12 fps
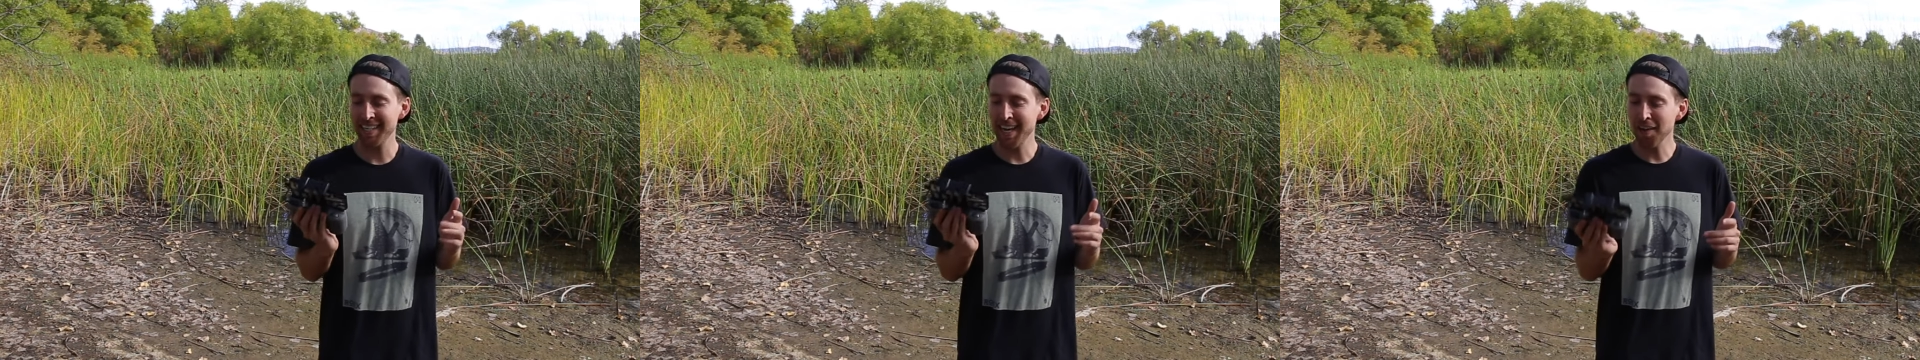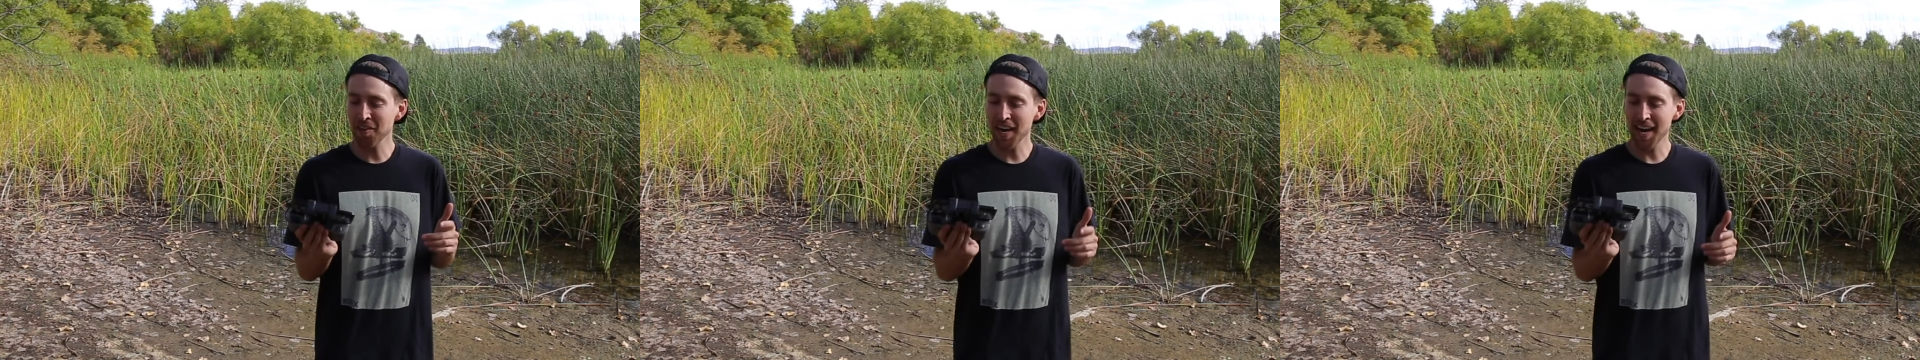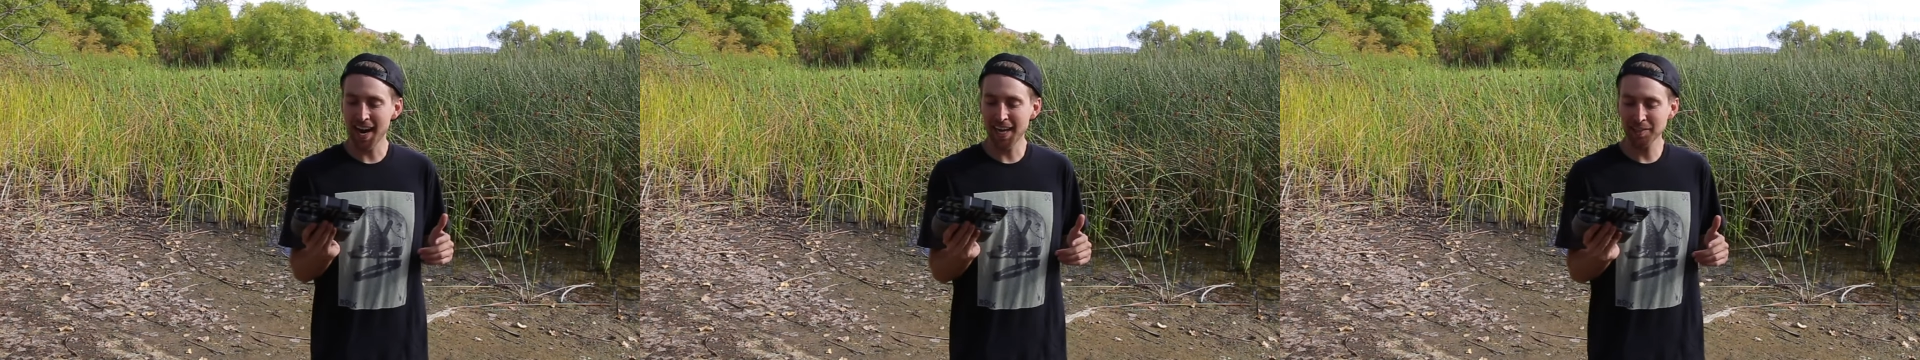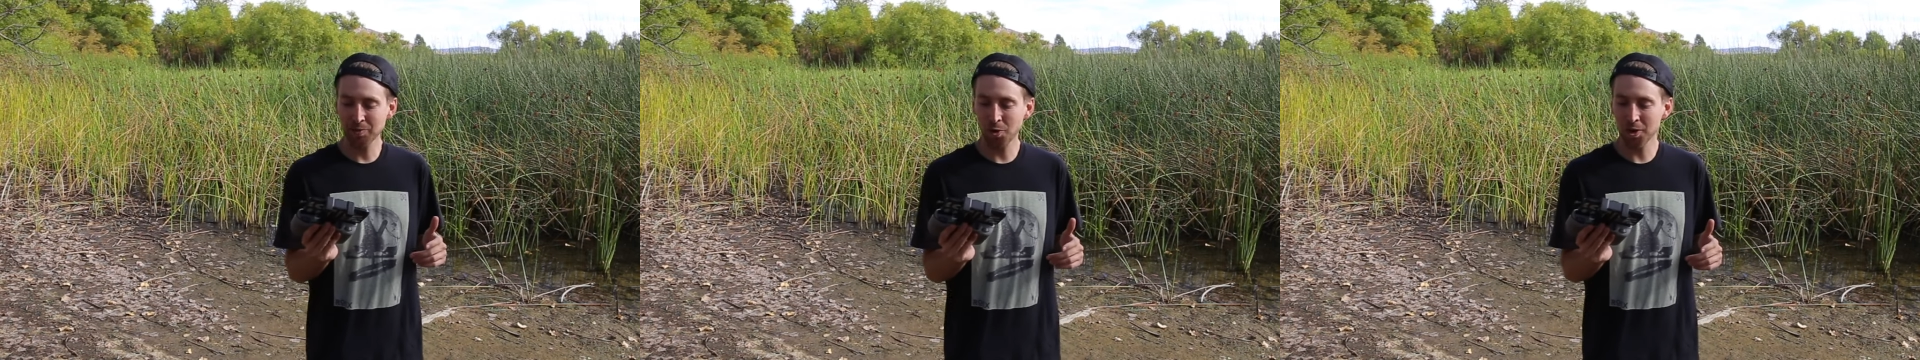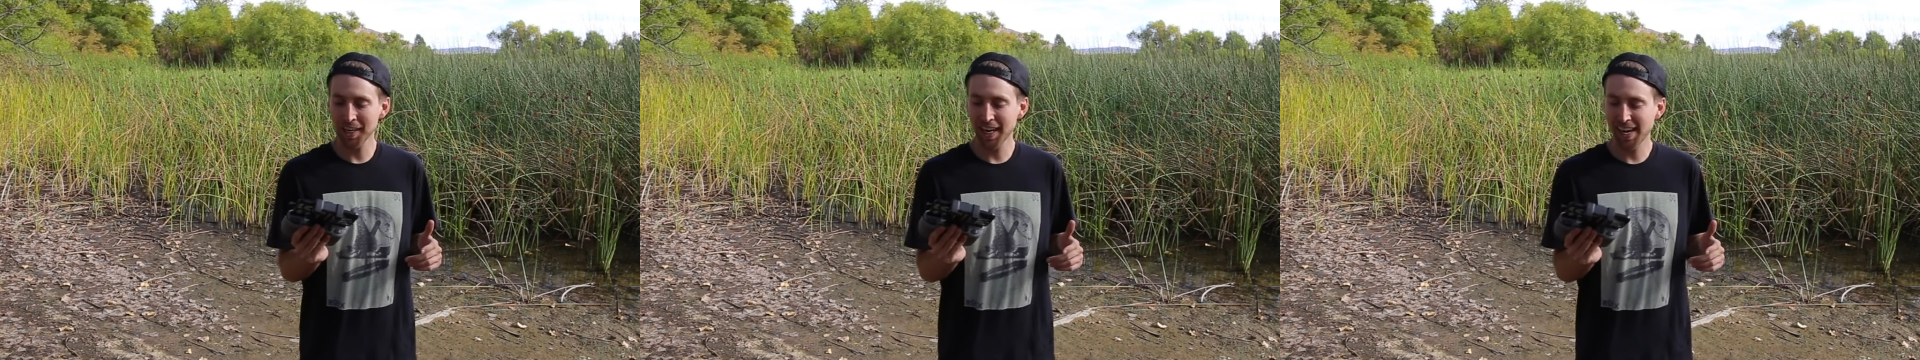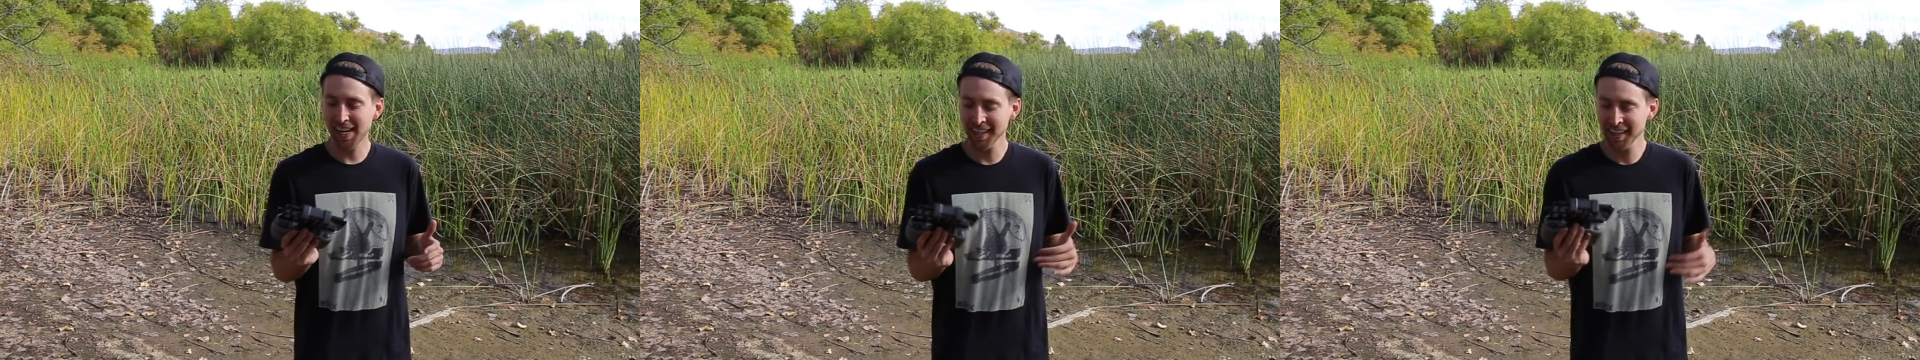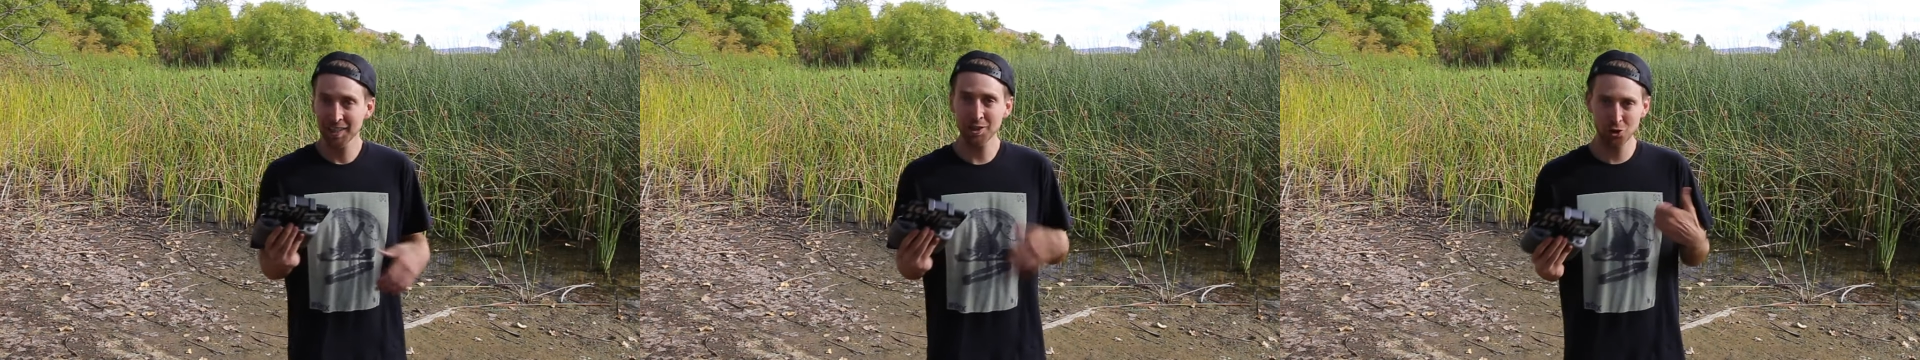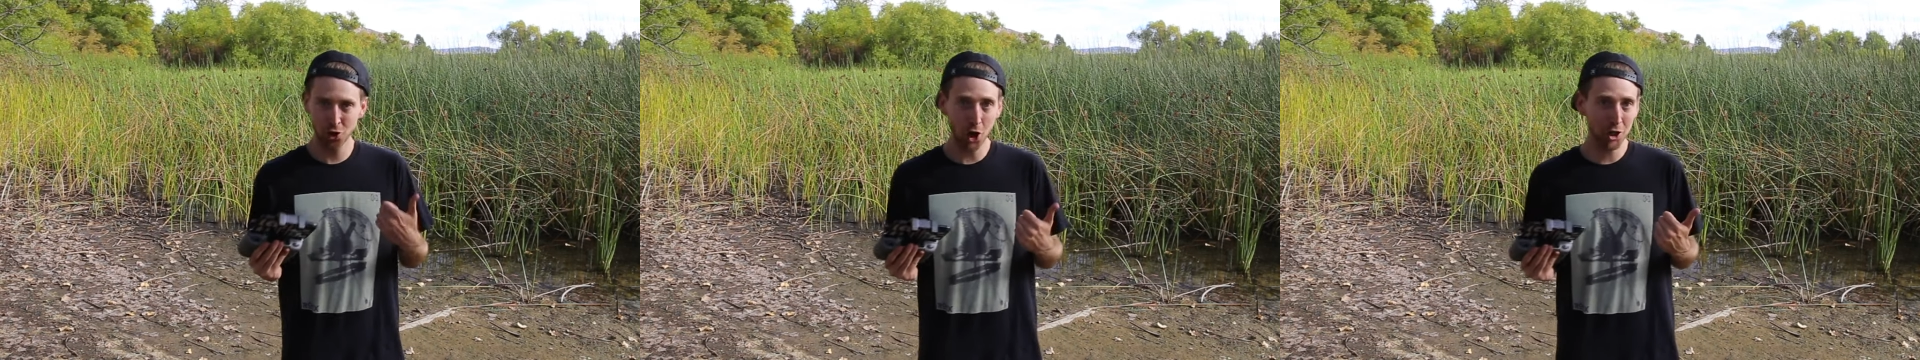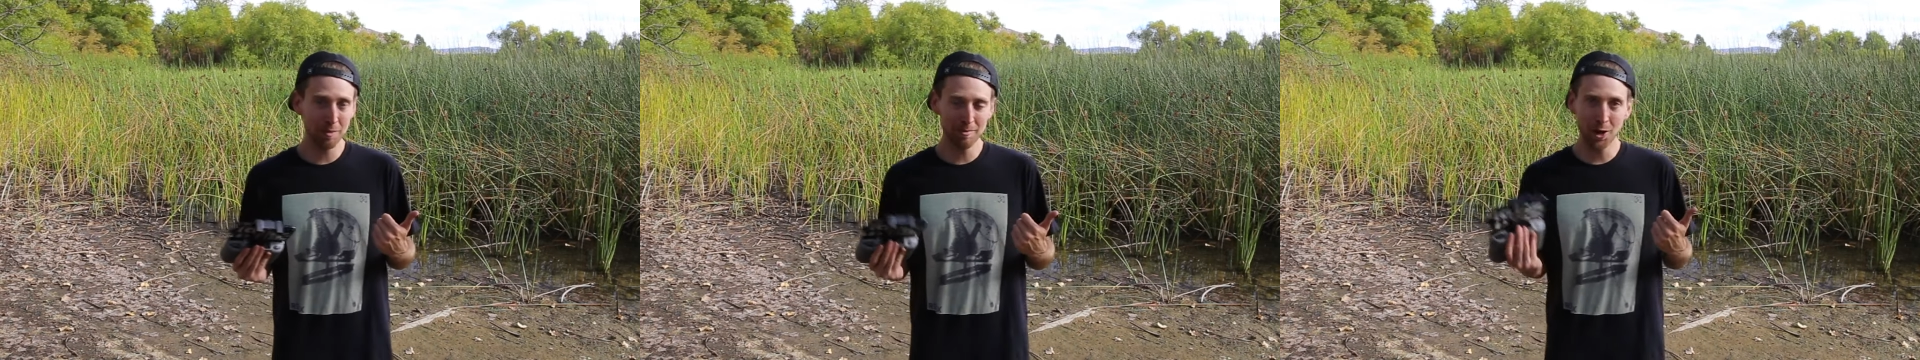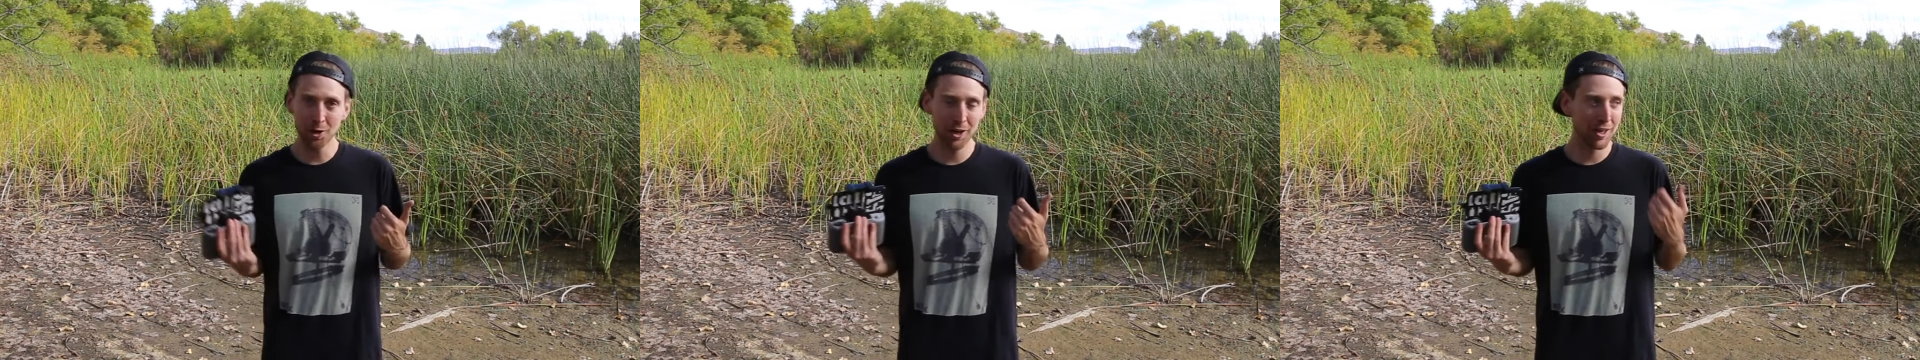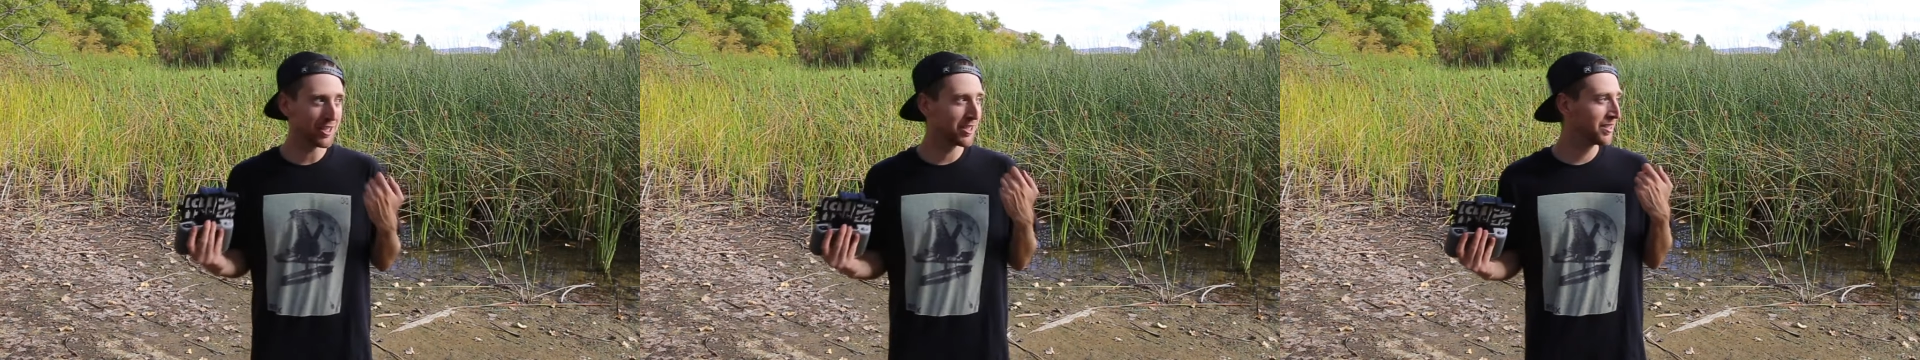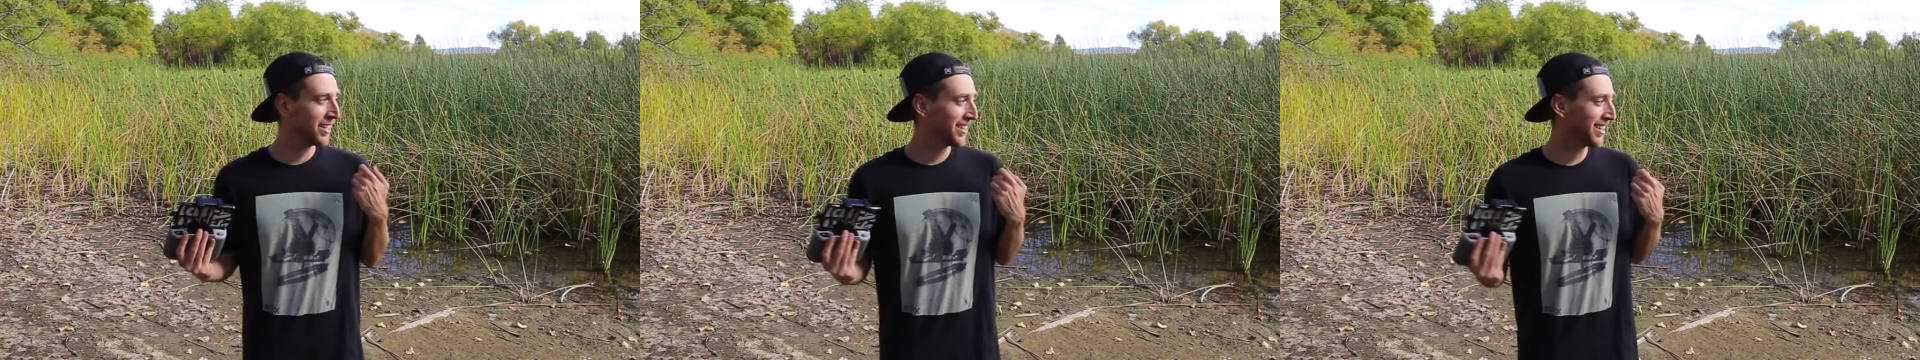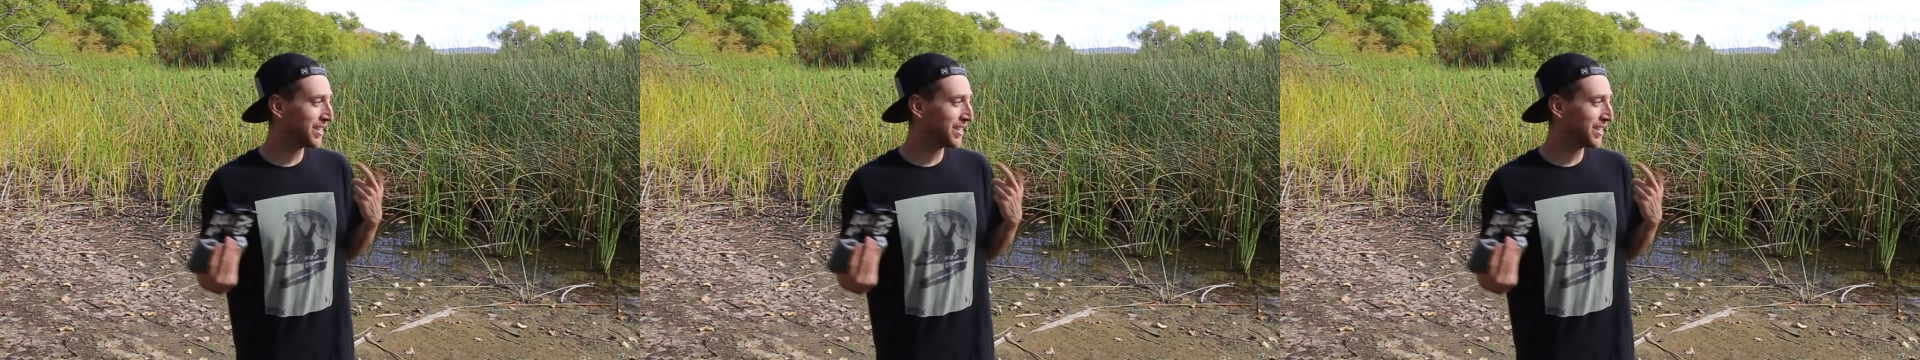And now that it has 4K, stronger motors,